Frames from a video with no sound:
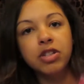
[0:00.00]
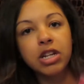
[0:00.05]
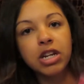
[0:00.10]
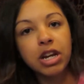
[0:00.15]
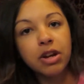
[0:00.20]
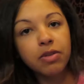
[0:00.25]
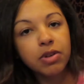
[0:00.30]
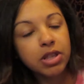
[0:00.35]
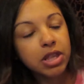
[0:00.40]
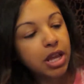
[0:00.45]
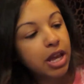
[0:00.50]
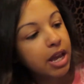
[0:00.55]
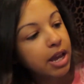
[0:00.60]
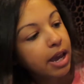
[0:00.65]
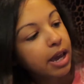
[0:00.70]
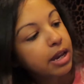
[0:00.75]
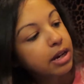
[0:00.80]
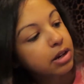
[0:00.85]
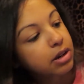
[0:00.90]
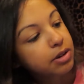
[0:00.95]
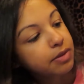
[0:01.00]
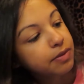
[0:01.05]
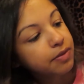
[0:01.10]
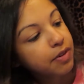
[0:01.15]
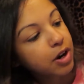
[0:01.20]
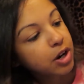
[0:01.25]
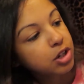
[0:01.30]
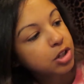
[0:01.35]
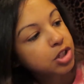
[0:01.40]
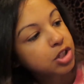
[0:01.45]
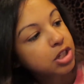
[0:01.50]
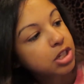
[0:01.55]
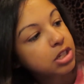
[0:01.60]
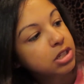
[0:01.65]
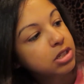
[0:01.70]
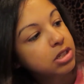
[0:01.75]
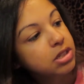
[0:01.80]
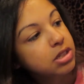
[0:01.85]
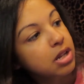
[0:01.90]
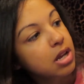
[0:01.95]
and everything, and
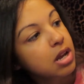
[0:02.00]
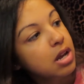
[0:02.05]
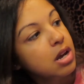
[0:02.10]
conversions.